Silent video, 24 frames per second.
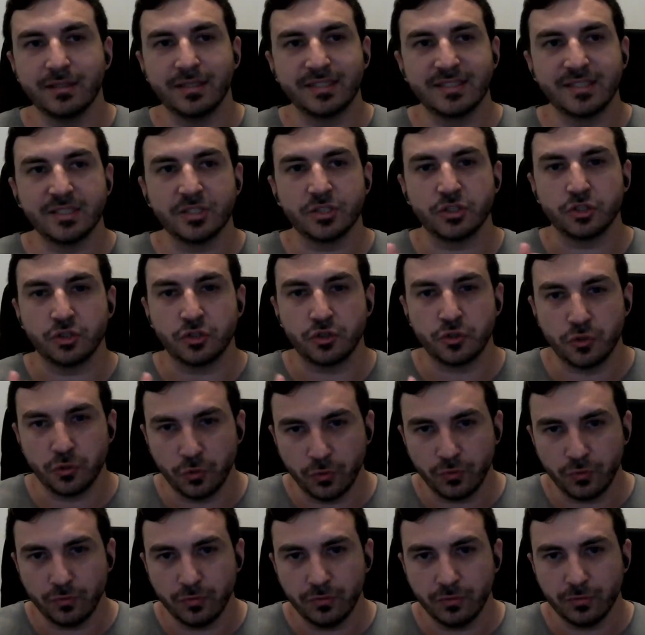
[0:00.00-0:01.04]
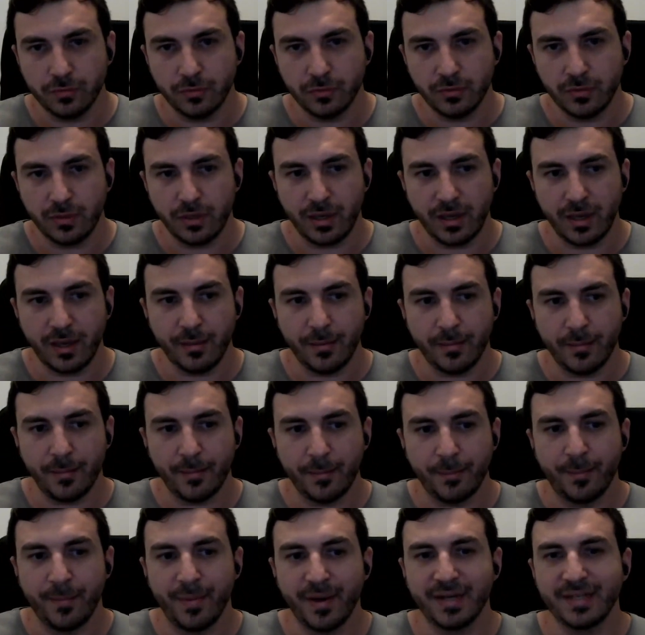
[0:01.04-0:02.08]
this is true
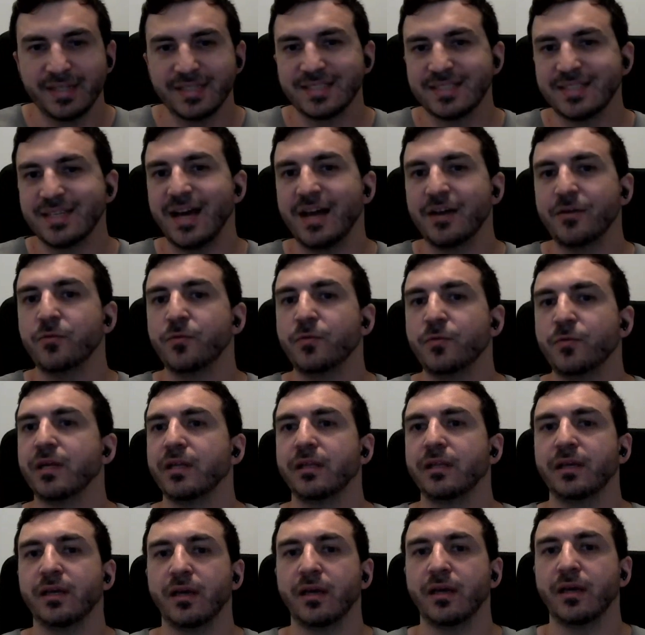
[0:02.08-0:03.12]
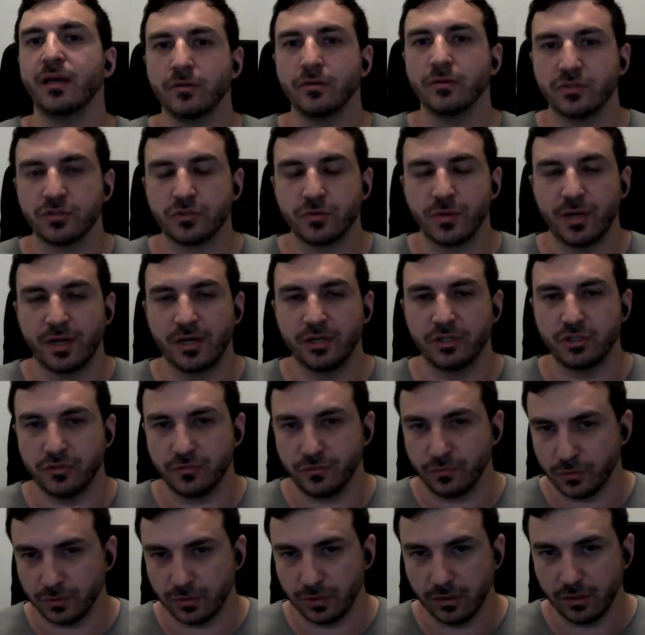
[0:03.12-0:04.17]
but it's not really a good
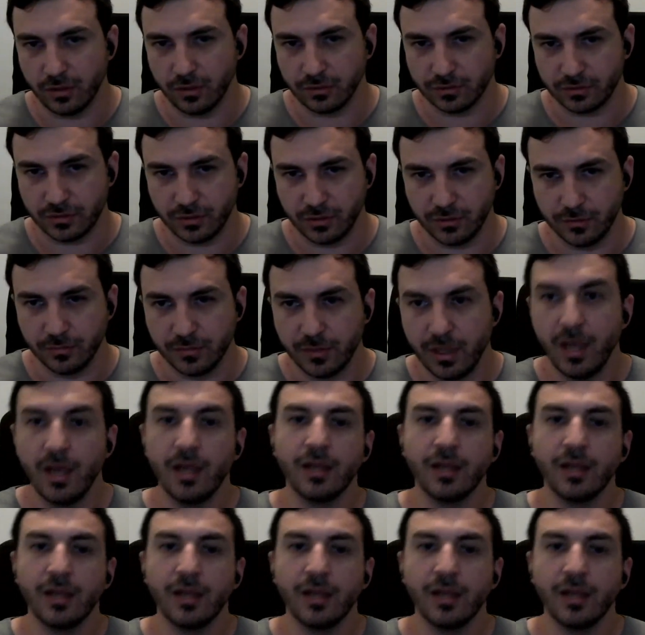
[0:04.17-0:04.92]
strategy for the long term.